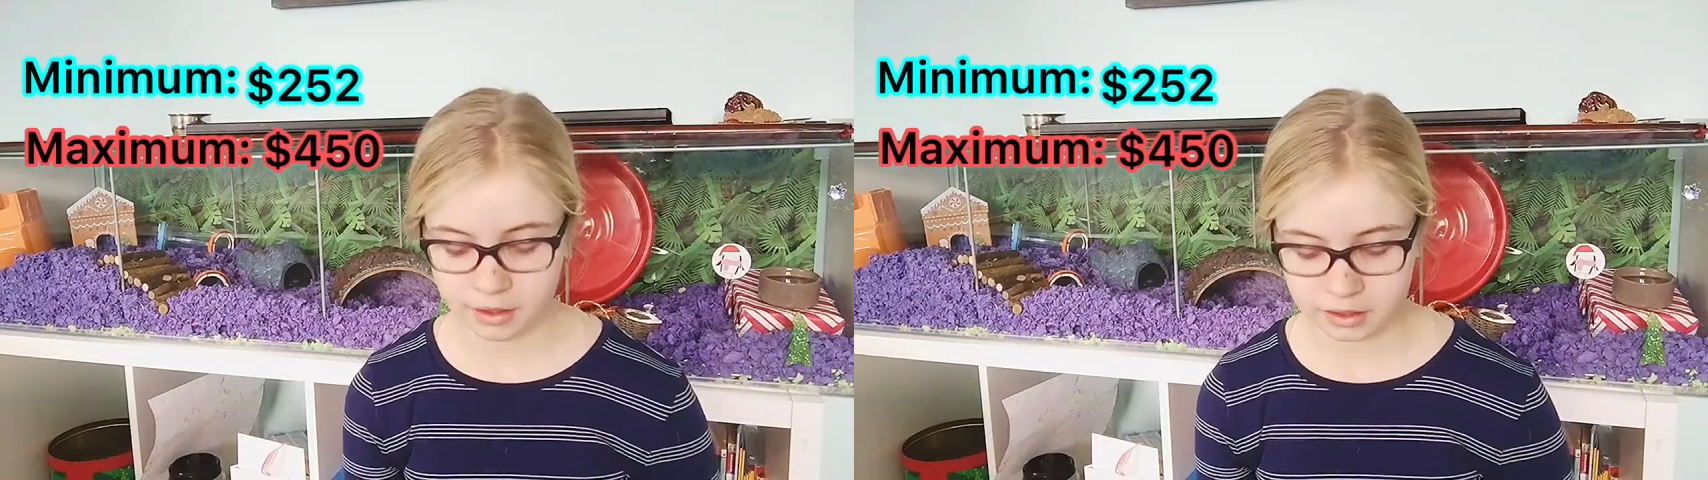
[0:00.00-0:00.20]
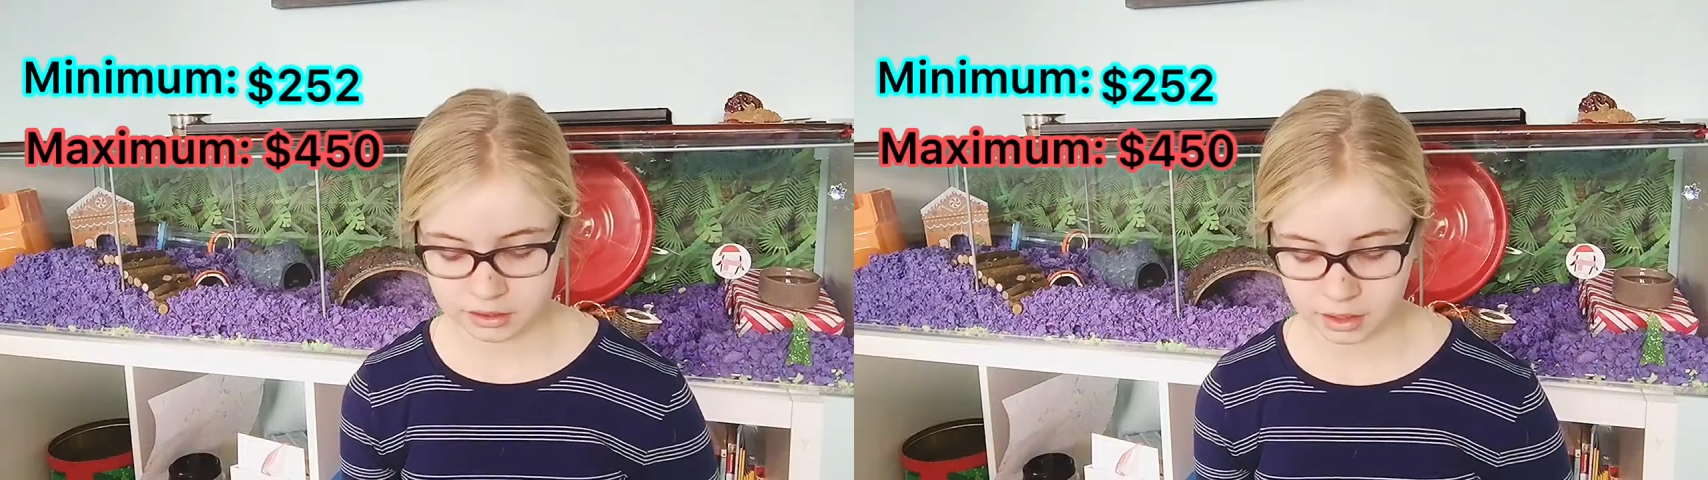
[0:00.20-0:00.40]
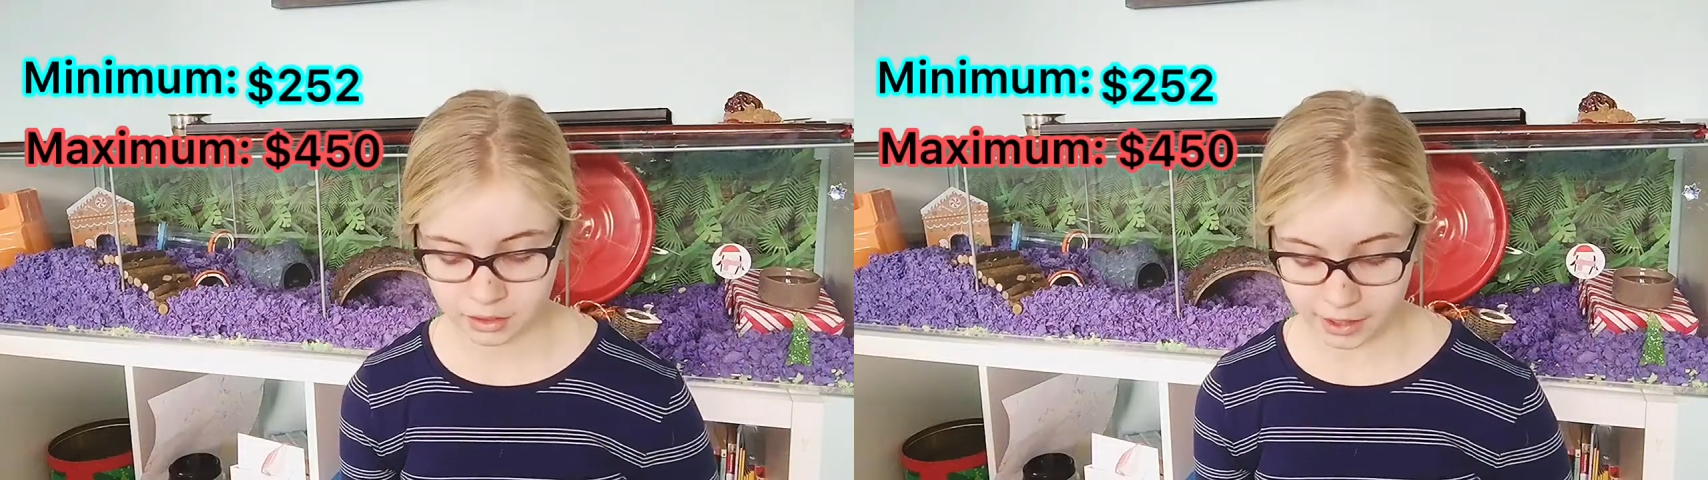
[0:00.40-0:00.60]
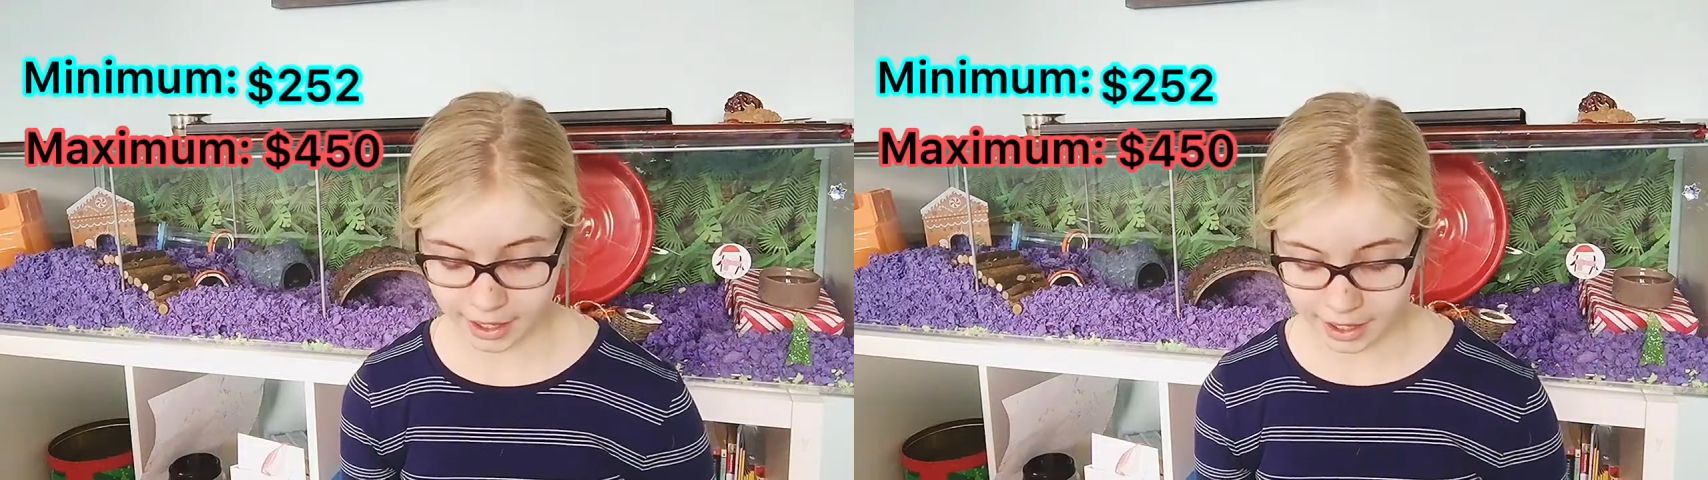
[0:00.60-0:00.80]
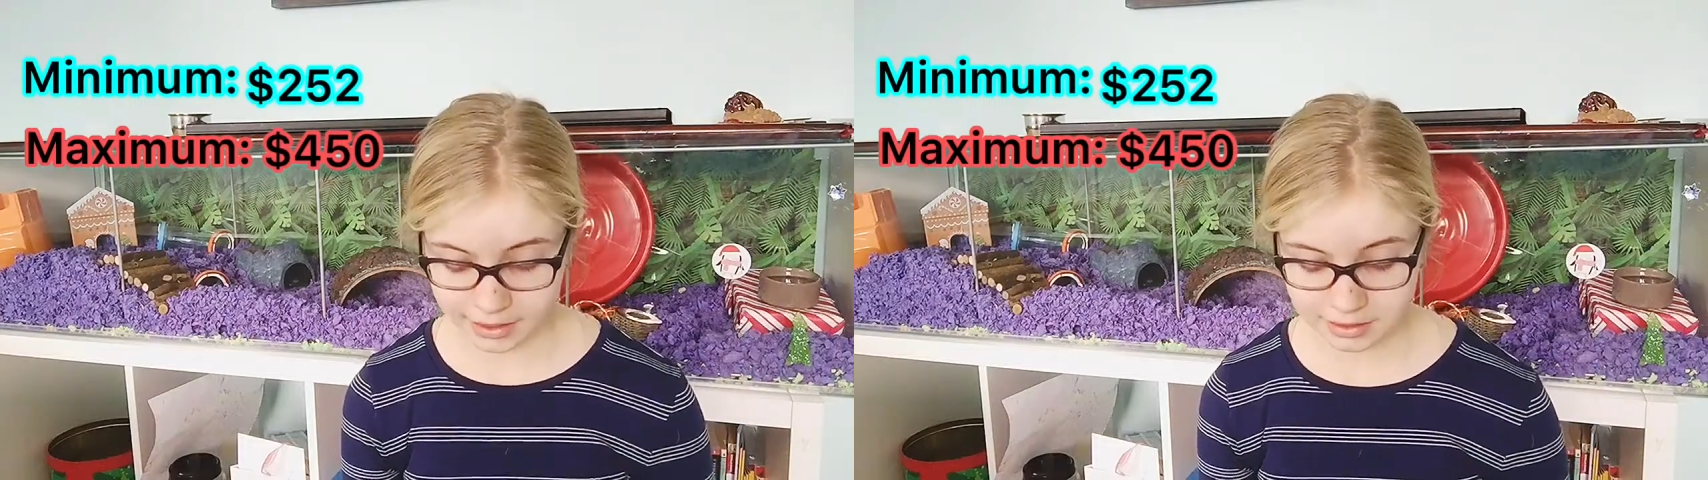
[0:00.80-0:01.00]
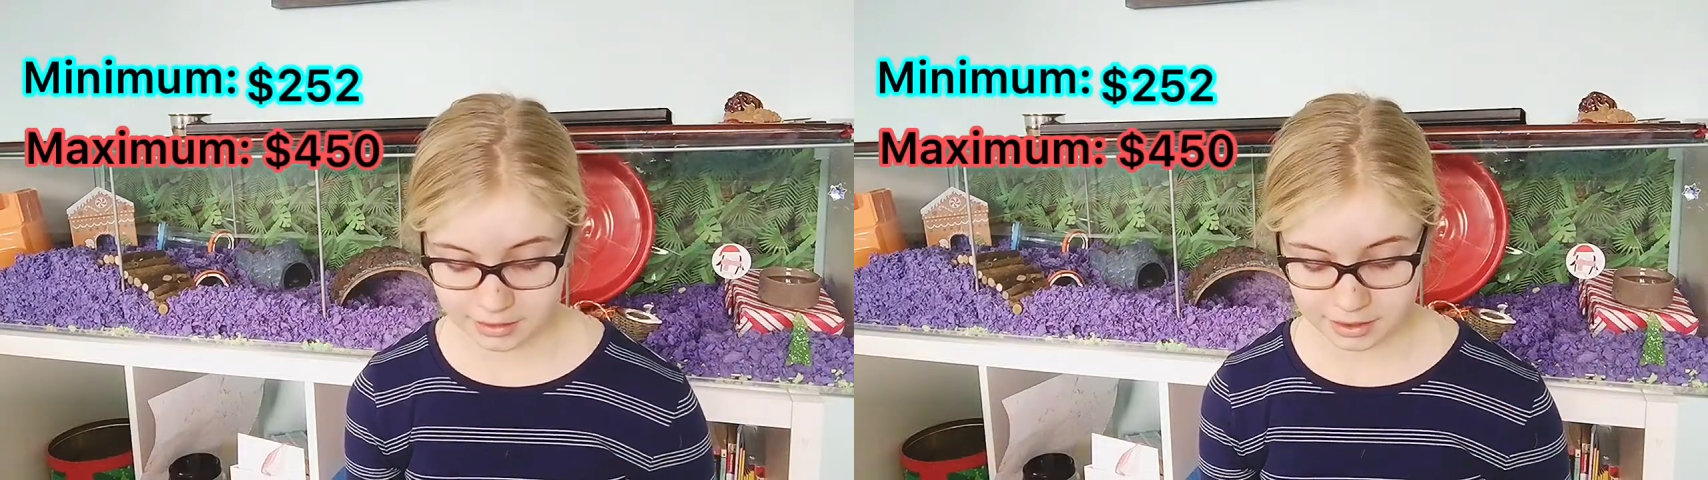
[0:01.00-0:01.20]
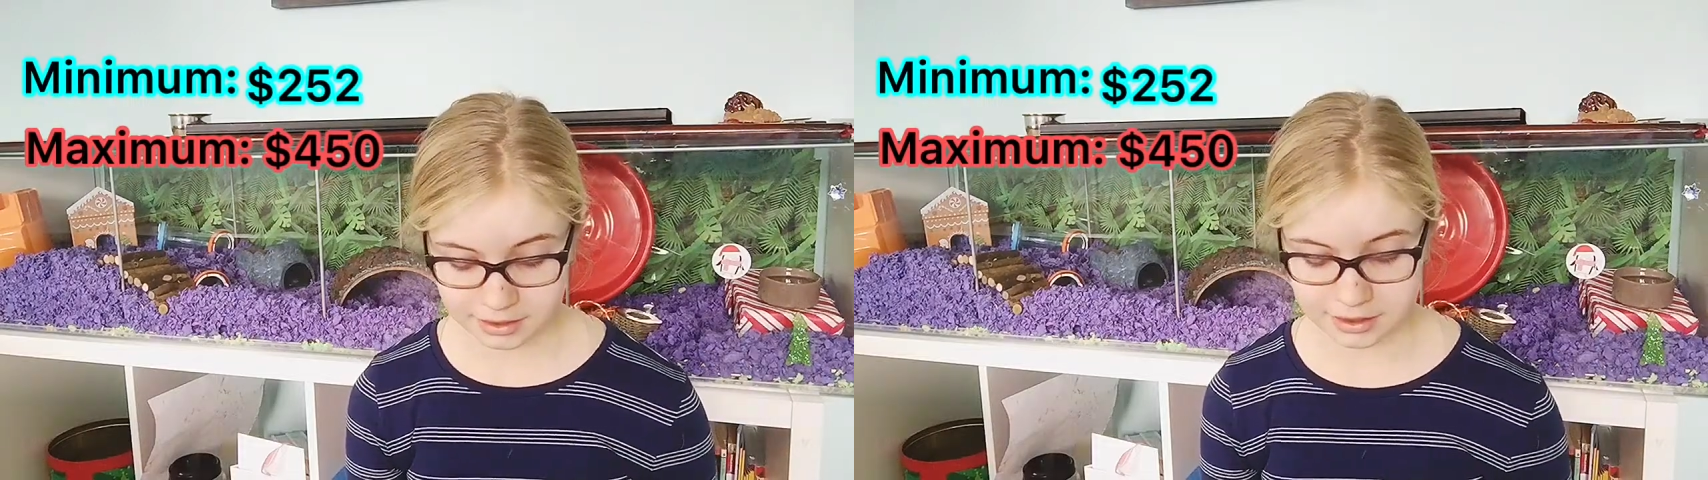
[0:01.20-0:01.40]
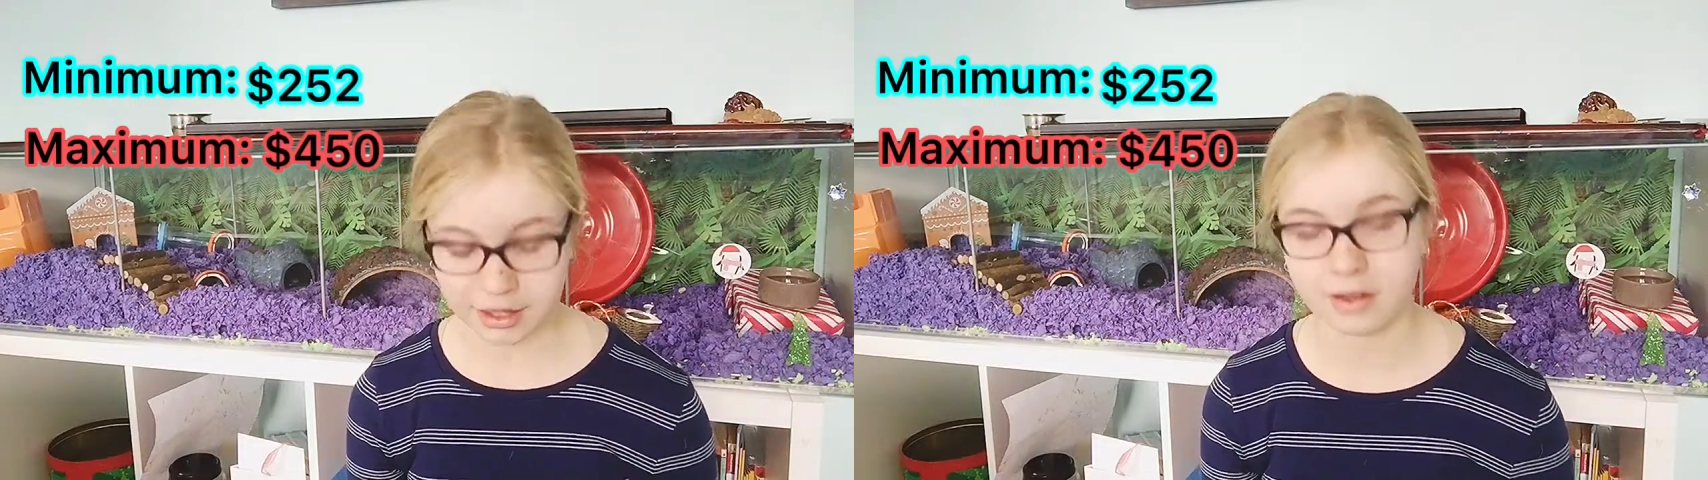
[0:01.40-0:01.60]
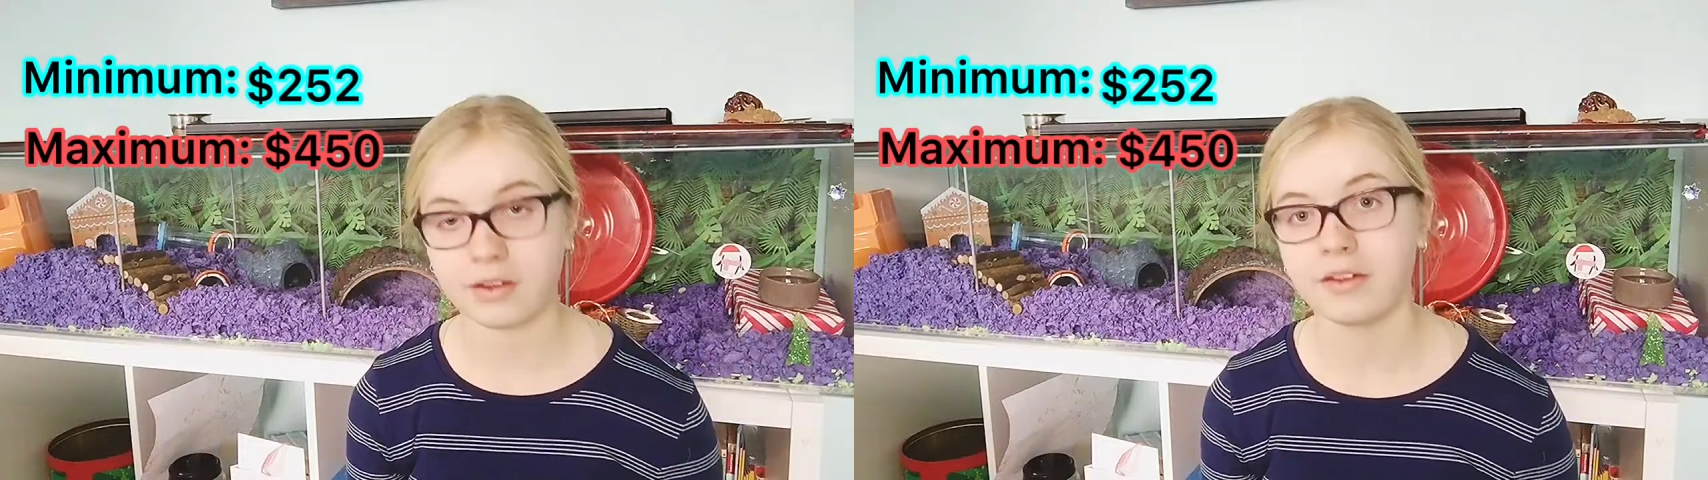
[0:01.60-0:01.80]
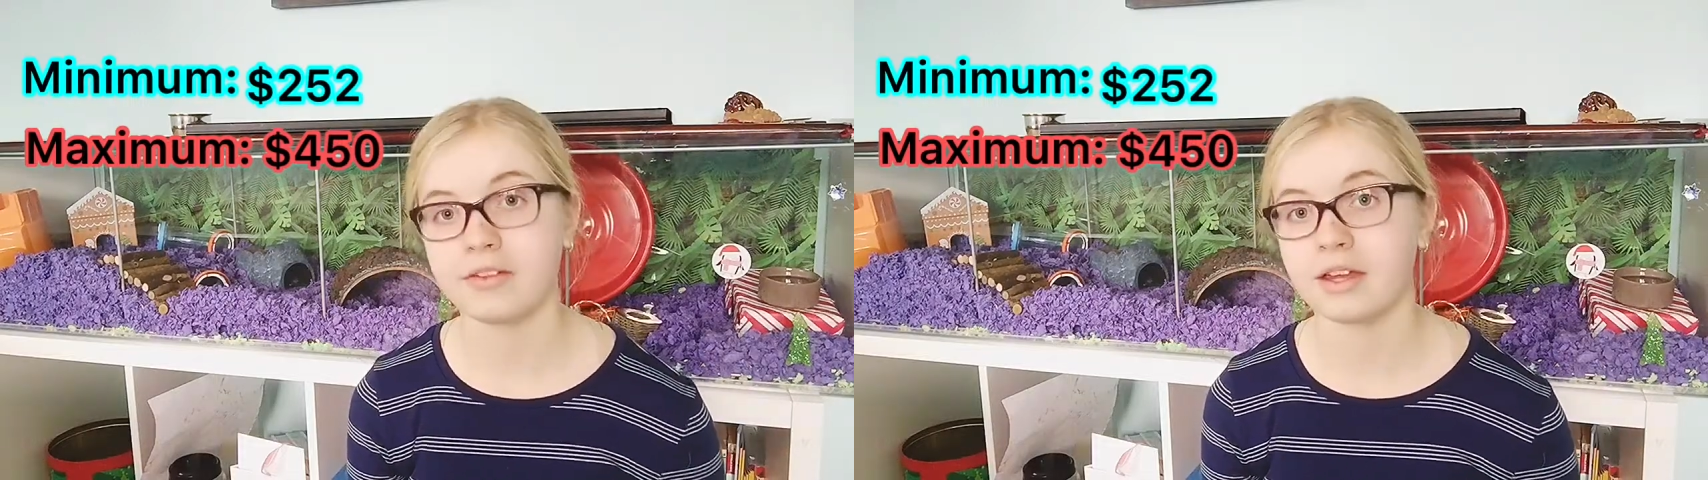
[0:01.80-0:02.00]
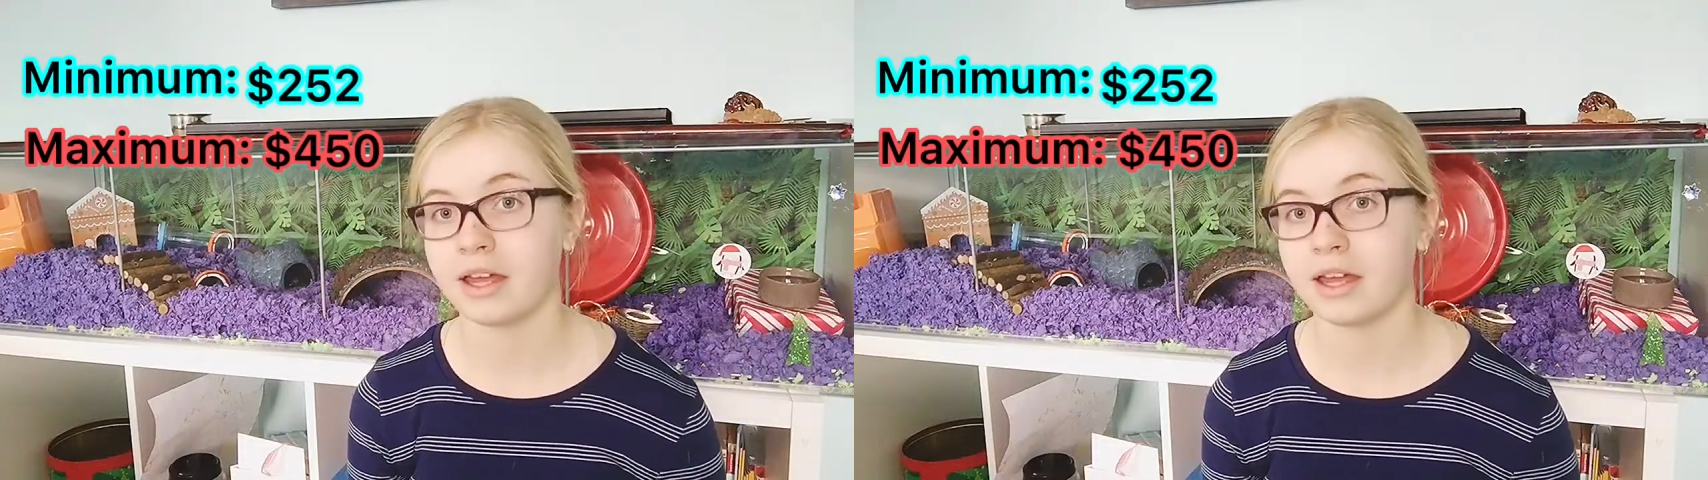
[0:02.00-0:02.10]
So as you can tell, the